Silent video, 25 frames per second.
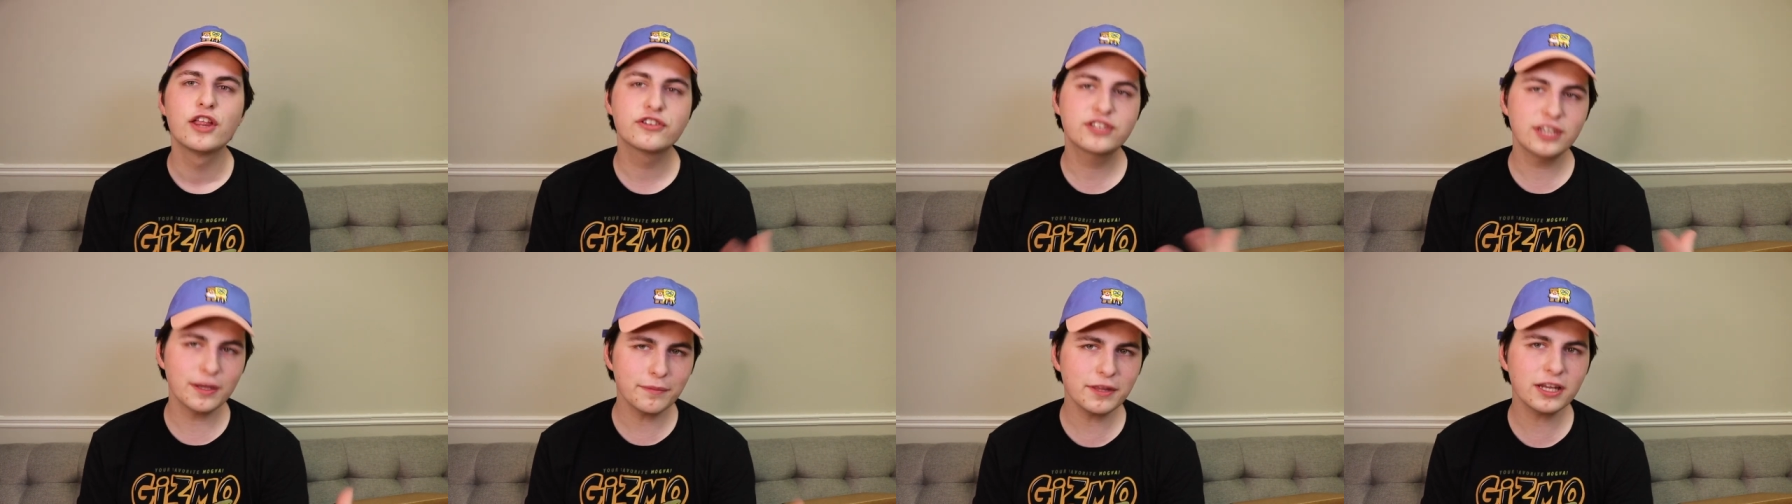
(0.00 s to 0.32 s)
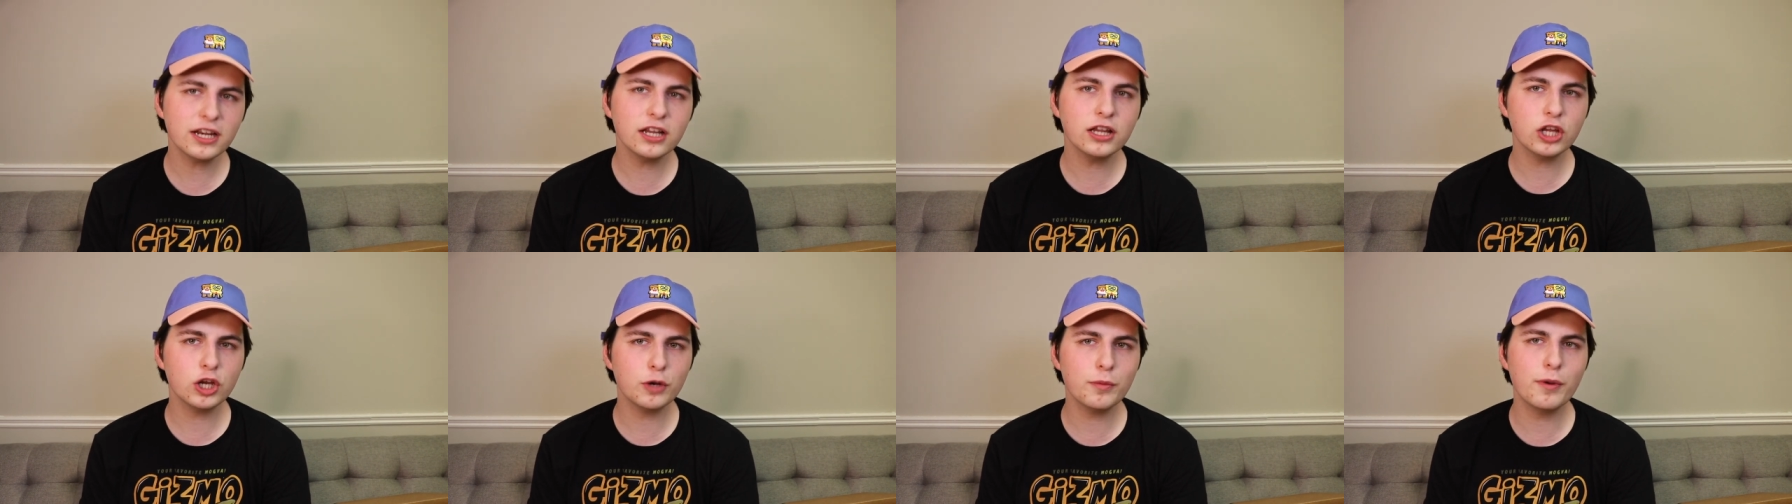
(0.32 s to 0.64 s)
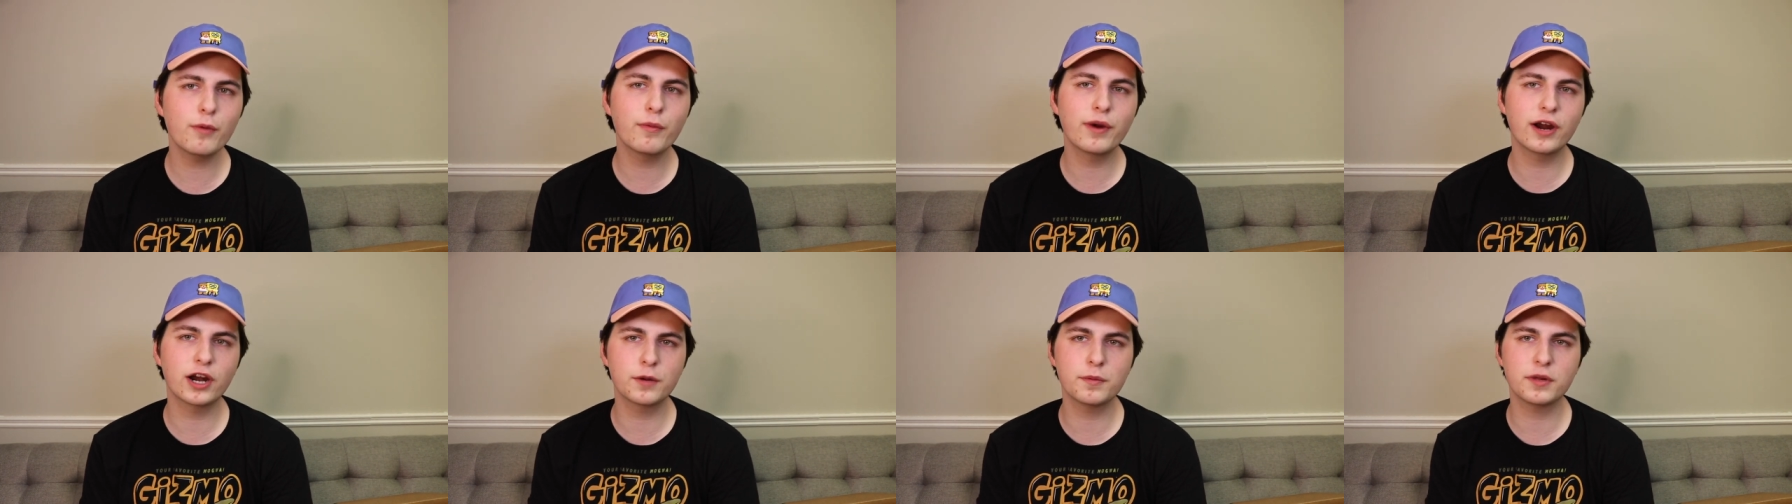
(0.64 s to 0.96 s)
There's something a little
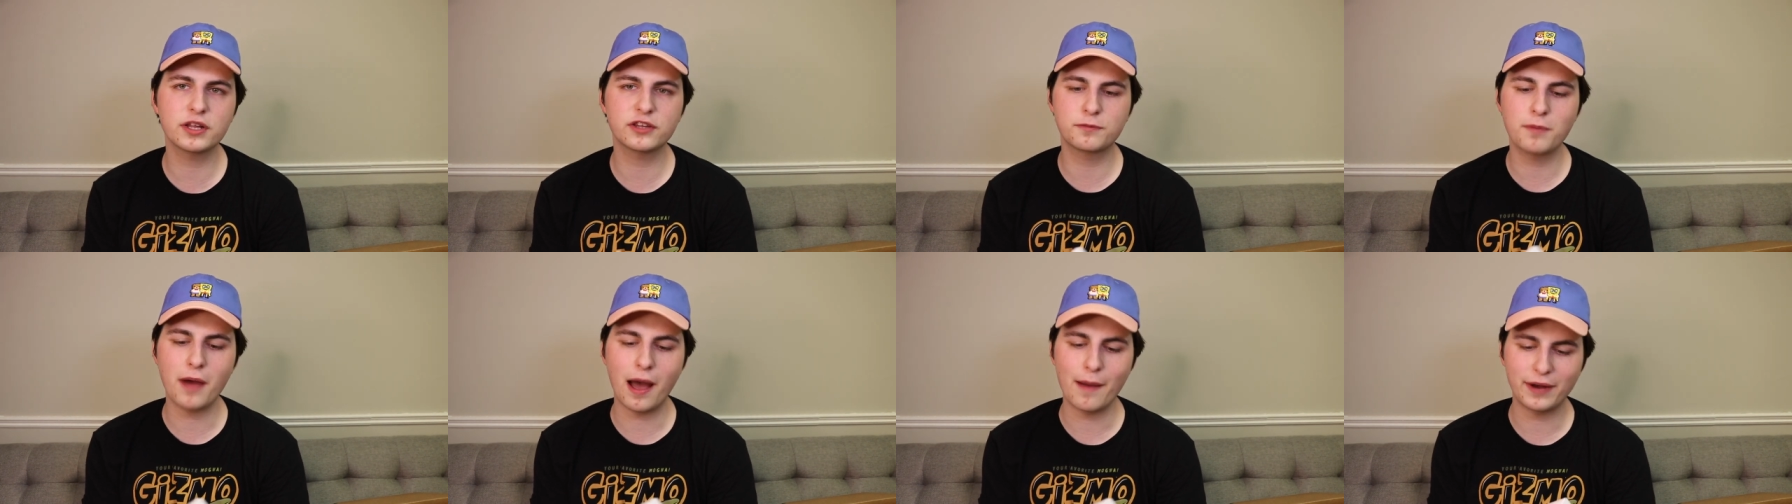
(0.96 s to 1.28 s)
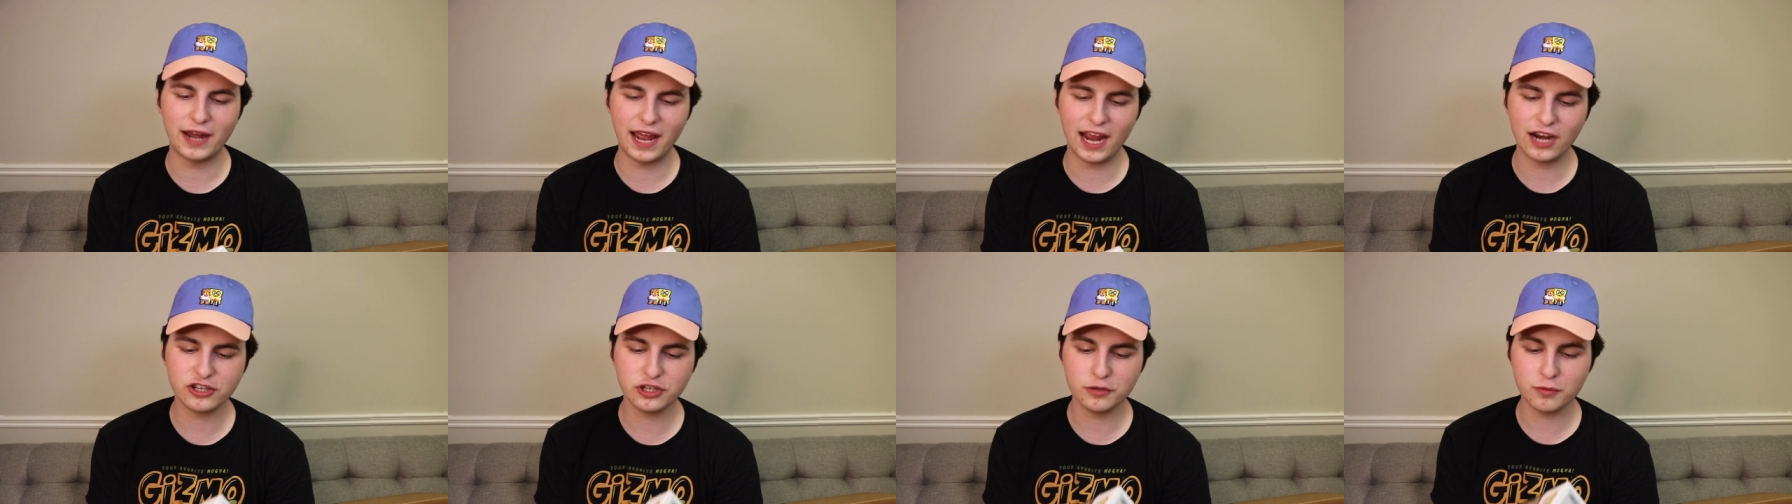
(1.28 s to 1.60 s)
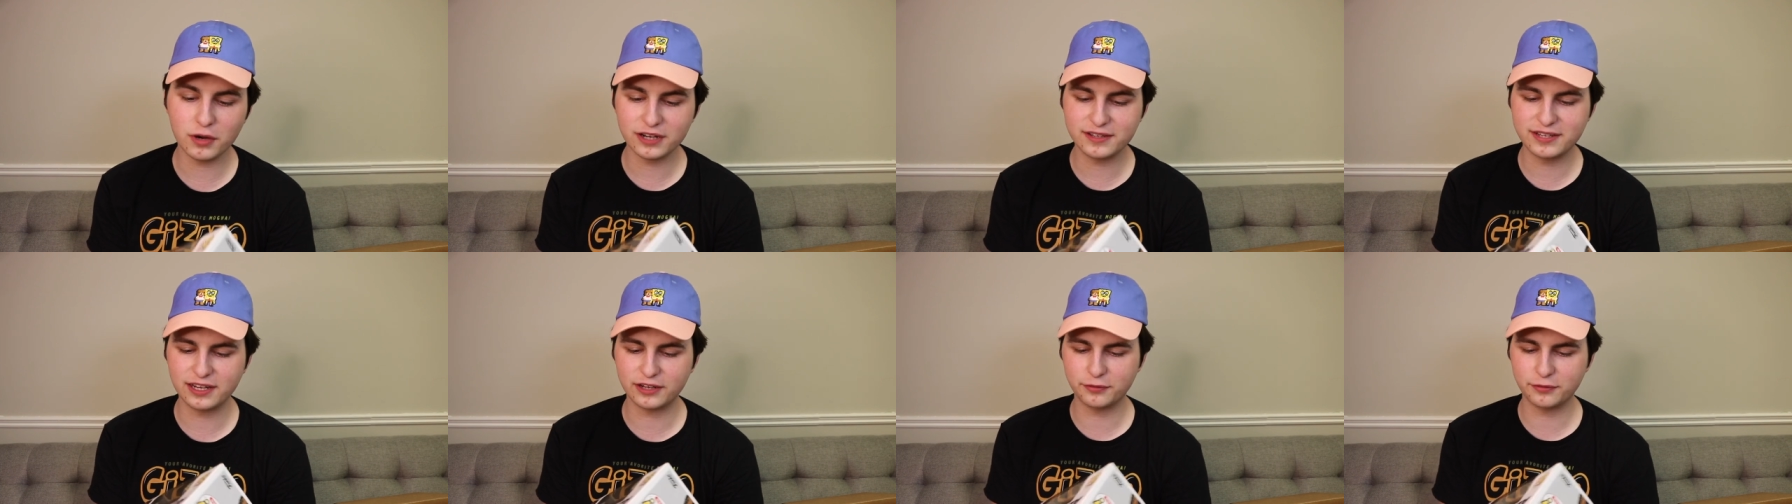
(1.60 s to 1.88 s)
bit weird about this pop, and I actually want to